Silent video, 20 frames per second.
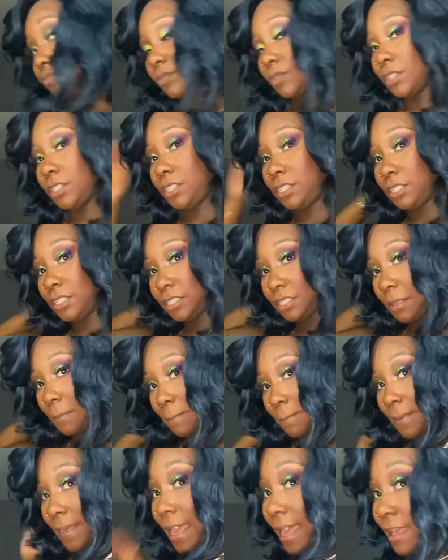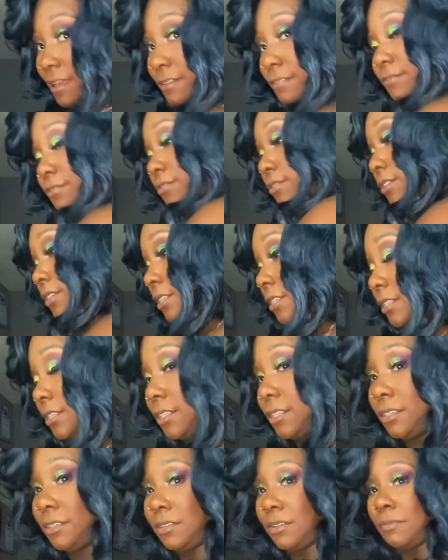This is the back of
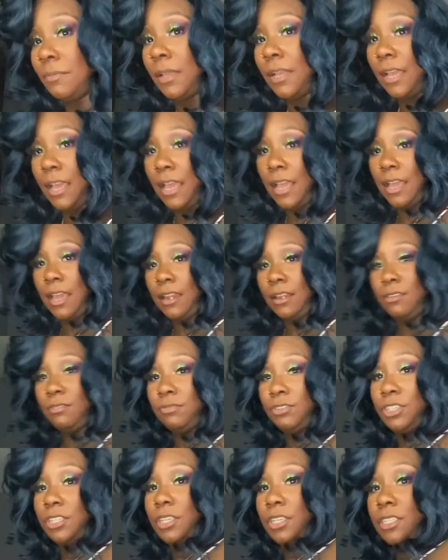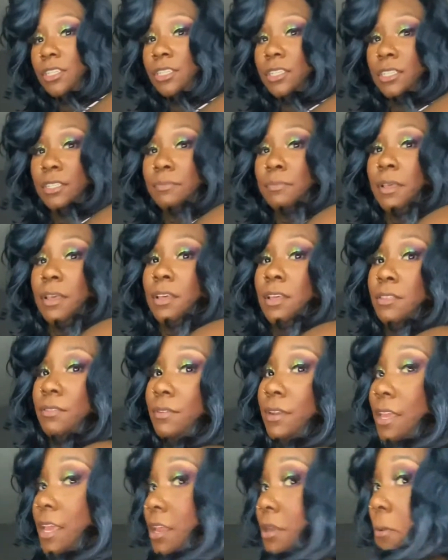Kristen. Oh my god, I got a new chair just because my other
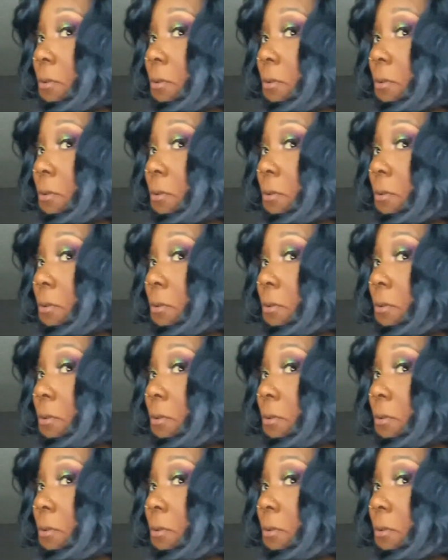man no